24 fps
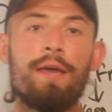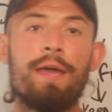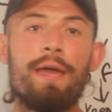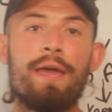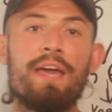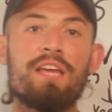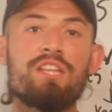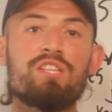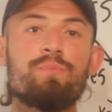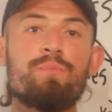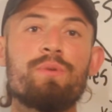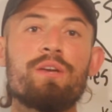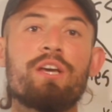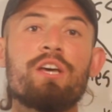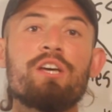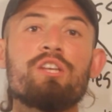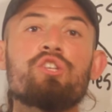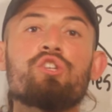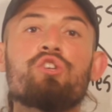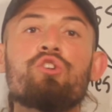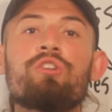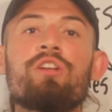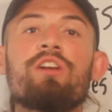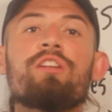it's
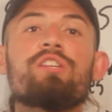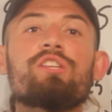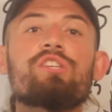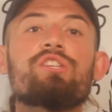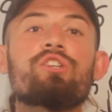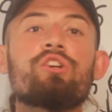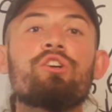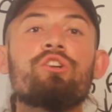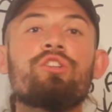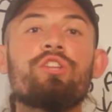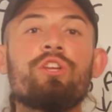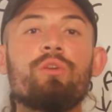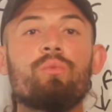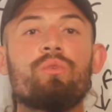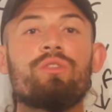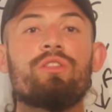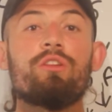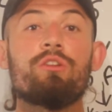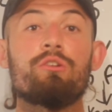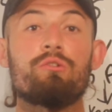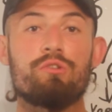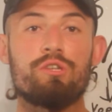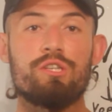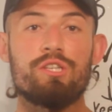because you're not certain
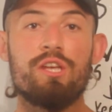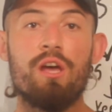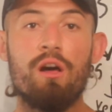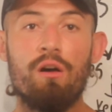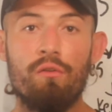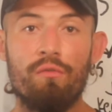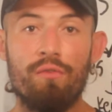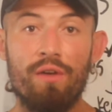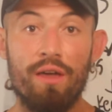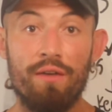within yourself.